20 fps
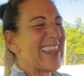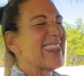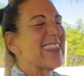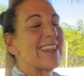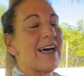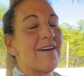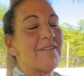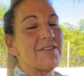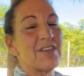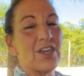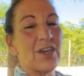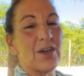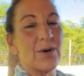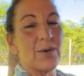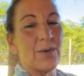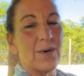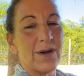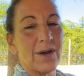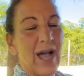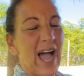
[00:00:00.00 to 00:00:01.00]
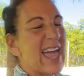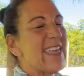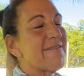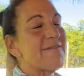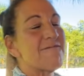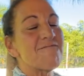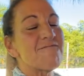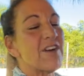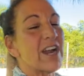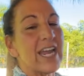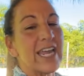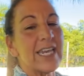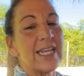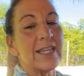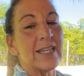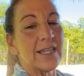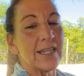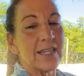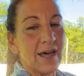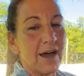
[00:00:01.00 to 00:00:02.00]
I love you. I
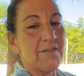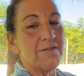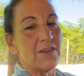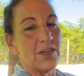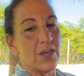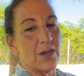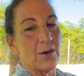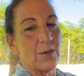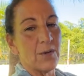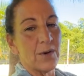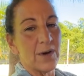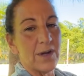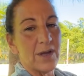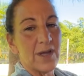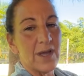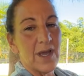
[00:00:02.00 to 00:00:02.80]
freaking love you.